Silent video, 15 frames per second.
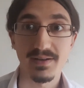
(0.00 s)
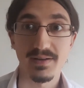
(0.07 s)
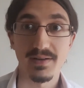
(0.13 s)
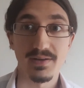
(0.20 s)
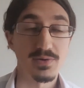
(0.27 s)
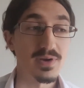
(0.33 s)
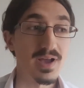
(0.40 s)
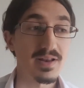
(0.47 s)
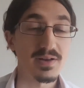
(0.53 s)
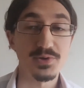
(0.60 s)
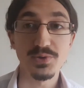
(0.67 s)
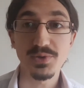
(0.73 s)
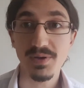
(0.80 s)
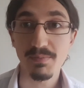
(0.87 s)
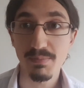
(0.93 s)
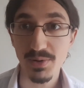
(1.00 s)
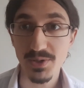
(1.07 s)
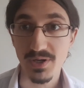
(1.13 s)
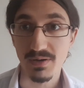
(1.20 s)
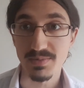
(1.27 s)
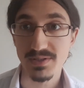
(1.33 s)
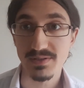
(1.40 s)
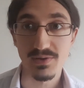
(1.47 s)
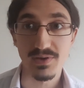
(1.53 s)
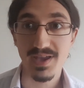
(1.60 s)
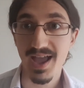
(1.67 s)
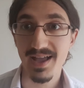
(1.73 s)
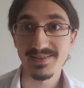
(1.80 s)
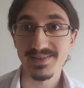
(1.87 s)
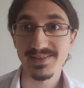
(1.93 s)
You gotta do some push-ups. You
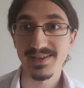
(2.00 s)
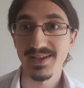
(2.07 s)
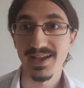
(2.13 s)
can't